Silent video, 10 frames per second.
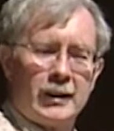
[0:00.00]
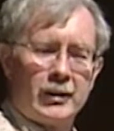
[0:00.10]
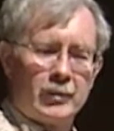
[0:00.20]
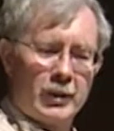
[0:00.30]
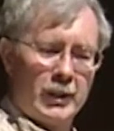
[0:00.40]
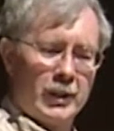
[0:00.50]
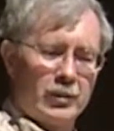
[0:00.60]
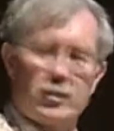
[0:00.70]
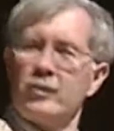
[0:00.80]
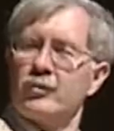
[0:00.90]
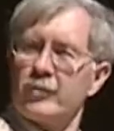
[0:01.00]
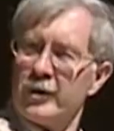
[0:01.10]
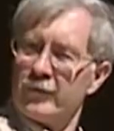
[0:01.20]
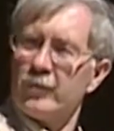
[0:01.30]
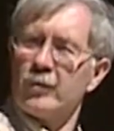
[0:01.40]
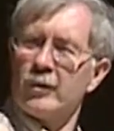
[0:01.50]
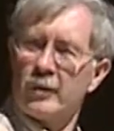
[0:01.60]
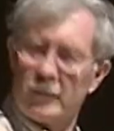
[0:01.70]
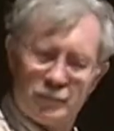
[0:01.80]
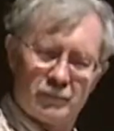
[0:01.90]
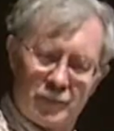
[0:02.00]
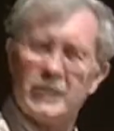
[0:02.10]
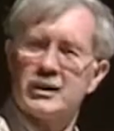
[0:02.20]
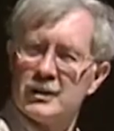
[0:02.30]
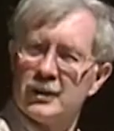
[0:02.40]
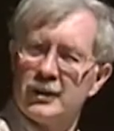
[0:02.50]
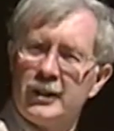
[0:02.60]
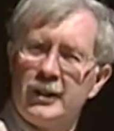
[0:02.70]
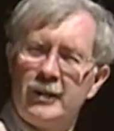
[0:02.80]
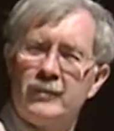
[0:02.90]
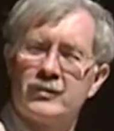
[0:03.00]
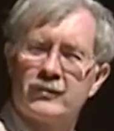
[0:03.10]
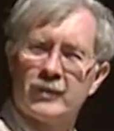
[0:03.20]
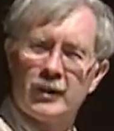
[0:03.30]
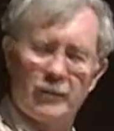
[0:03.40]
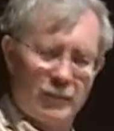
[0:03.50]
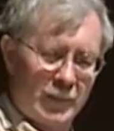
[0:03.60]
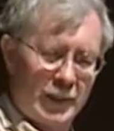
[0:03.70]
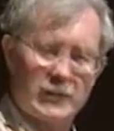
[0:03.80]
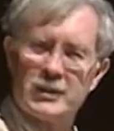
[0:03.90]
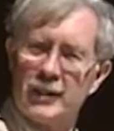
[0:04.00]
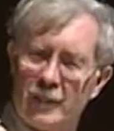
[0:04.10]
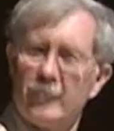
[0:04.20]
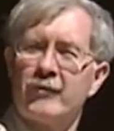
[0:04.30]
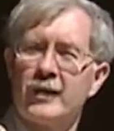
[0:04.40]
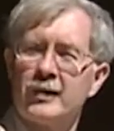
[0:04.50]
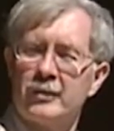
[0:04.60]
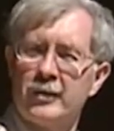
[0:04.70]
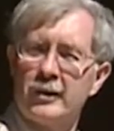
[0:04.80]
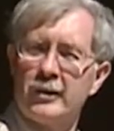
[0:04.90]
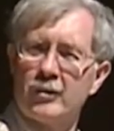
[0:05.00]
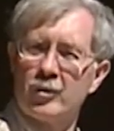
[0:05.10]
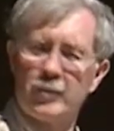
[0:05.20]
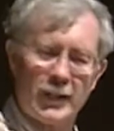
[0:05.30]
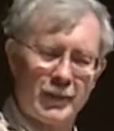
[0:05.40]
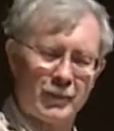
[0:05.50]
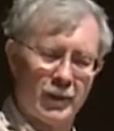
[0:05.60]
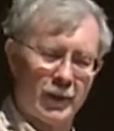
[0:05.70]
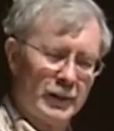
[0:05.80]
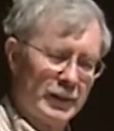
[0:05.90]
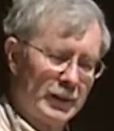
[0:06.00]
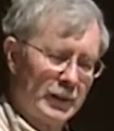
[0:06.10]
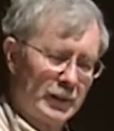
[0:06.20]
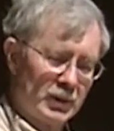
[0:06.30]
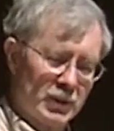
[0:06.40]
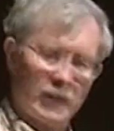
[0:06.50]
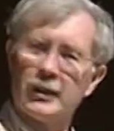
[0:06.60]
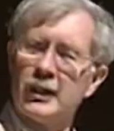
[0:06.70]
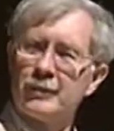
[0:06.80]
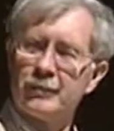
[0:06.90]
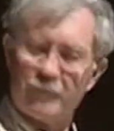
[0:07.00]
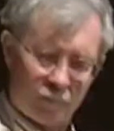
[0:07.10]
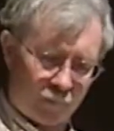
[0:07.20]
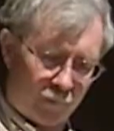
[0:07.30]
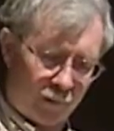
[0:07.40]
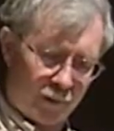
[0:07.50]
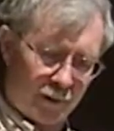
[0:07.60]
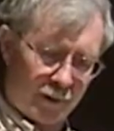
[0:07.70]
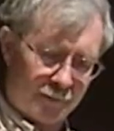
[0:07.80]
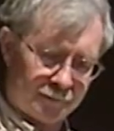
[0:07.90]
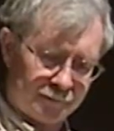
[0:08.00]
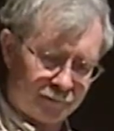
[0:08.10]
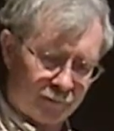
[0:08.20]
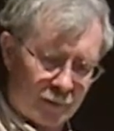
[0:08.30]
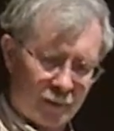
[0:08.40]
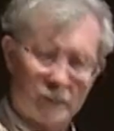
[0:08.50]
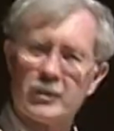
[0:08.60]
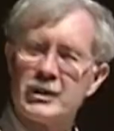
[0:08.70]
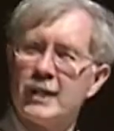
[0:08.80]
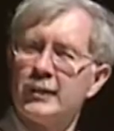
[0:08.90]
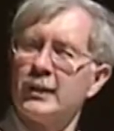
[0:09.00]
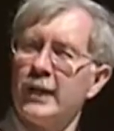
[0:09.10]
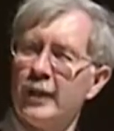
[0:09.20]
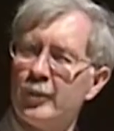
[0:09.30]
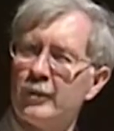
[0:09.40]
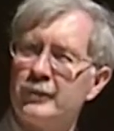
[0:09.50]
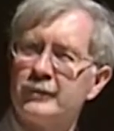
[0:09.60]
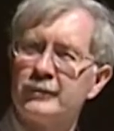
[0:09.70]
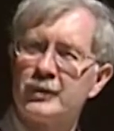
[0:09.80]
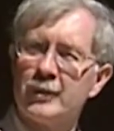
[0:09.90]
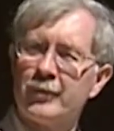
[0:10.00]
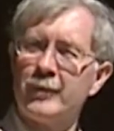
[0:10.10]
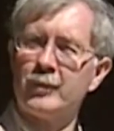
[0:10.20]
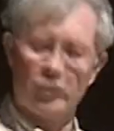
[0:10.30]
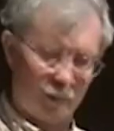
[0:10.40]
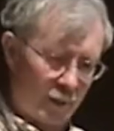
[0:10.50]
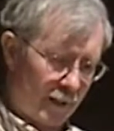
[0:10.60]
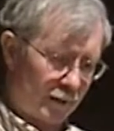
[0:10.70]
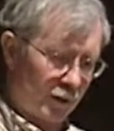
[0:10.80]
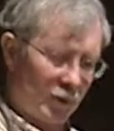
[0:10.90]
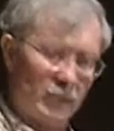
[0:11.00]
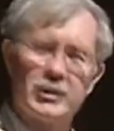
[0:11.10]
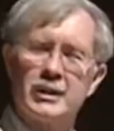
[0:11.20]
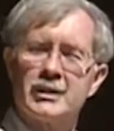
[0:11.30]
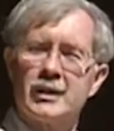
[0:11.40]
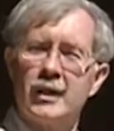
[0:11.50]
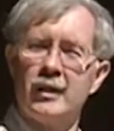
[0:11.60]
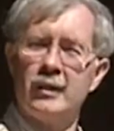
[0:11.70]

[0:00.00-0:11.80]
can put in 2, 3, or 4 pieces of leaves from that same affected area or plant part. Seal it up thoroughly. Of course, have it labeled. Some people will like to use just an